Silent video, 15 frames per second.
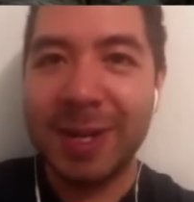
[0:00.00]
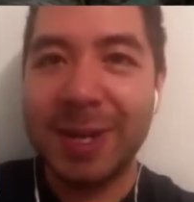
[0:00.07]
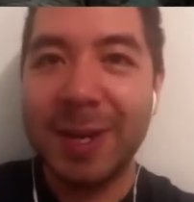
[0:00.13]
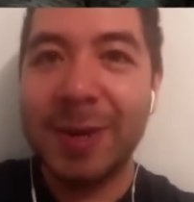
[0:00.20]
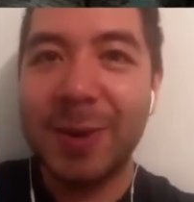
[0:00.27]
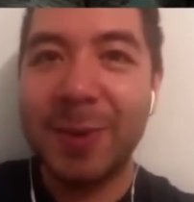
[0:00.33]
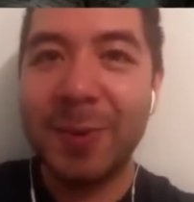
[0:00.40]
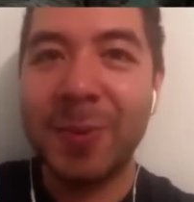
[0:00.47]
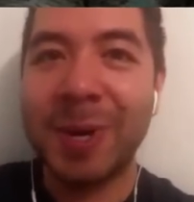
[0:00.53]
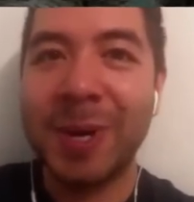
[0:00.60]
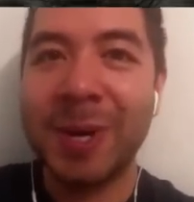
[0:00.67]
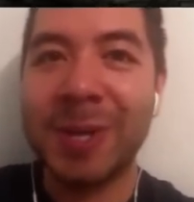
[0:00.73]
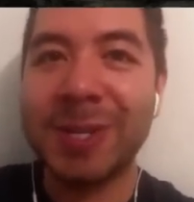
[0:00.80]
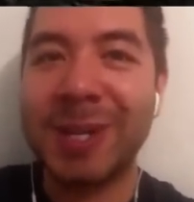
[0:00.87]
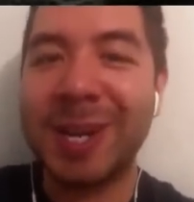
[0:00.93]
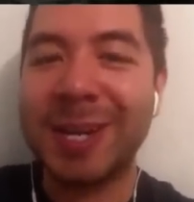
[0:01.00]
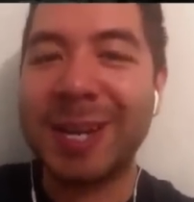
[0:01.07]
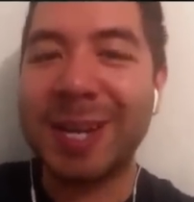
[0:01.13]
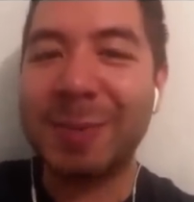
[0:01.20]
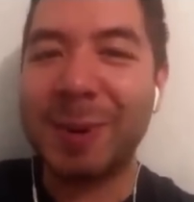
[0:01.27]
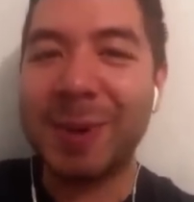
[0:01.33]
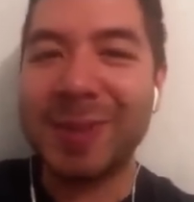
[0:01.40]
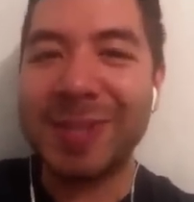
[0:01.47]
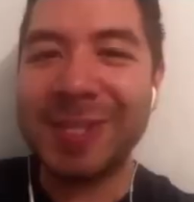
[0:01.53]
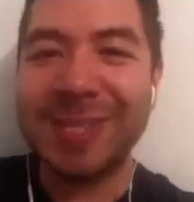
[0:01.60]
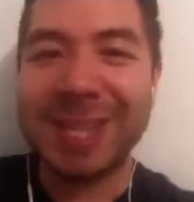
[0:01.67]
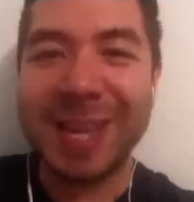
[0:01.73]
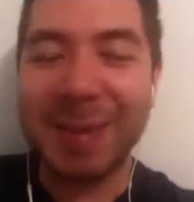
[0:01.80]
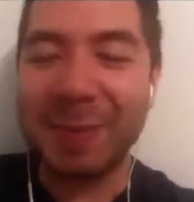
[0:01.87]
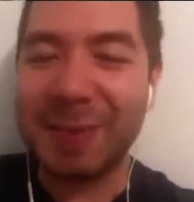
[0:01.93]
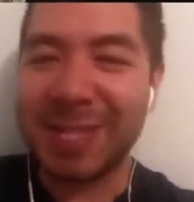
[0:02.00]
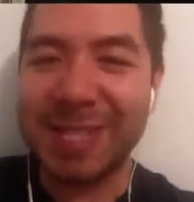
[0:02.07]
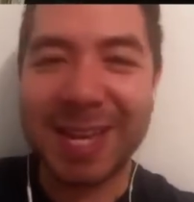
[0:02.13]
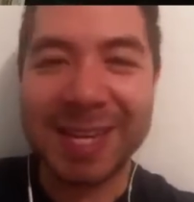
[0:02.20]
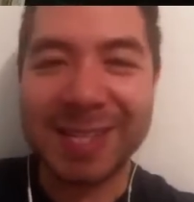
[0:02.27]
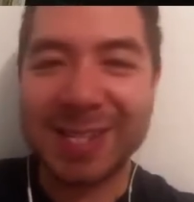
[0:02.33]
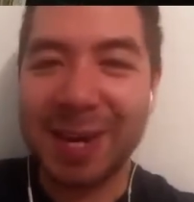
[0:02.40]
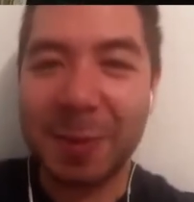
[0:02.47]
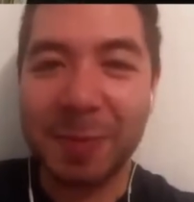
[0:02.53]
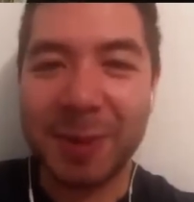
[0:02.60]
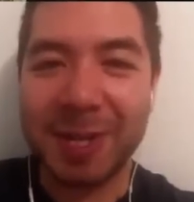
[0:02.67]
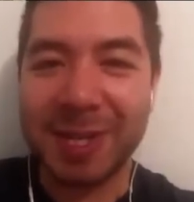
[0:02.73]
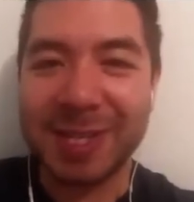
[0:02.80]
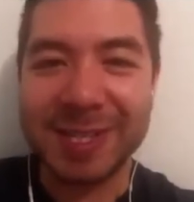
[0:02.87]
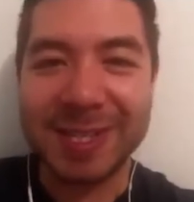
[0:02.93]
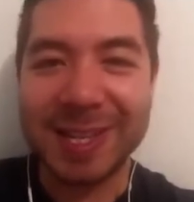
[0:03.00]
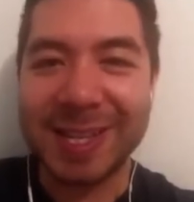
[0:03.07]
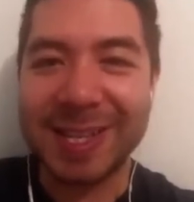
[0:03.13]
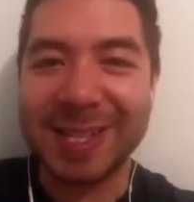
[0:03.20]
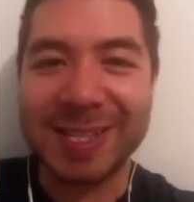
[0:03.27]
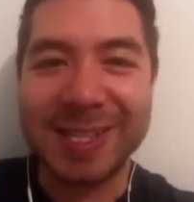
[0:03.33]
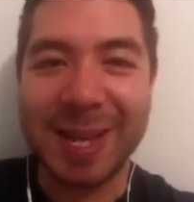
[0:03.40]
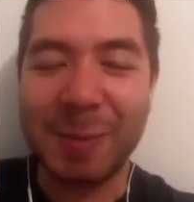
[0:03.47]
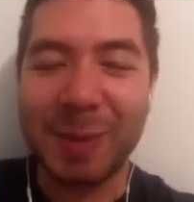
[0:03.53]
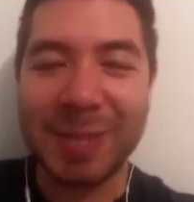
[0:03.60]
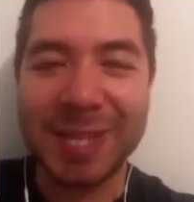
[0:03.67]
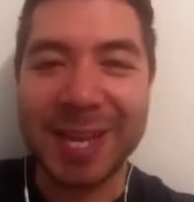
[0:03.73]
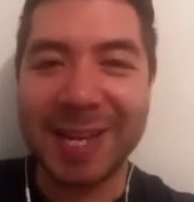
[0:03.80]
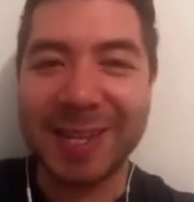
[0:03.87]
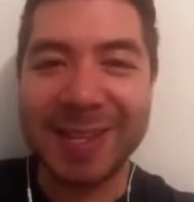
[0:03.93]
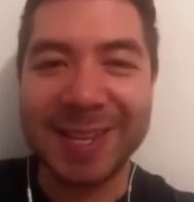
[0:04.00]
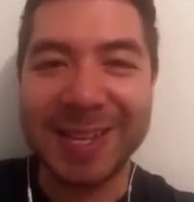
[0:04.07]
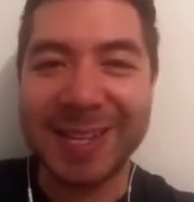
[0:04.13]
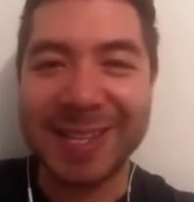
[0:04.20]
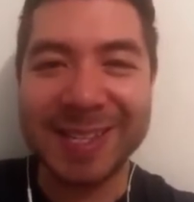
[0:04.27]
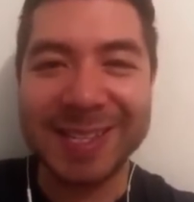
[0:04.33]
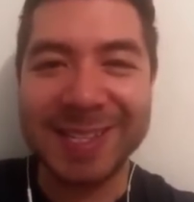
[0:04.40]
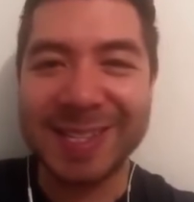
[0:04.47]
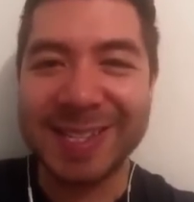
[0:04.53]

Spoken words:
we're talking about the same exact topics and the same exact things.